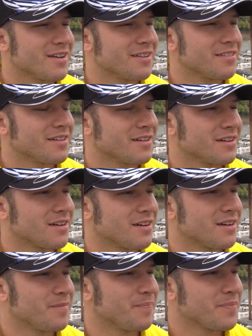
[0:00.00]
I think
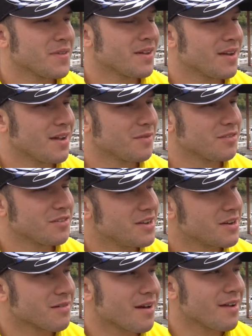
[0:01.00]
uh, I'd
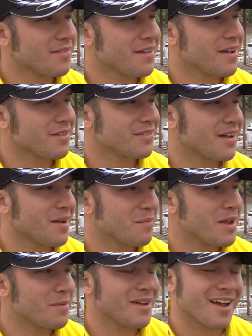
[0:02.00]
sneak around the outside
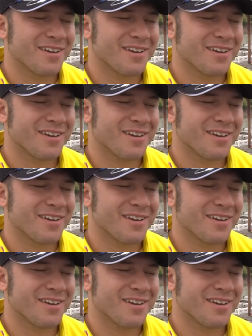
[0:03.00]
maybe.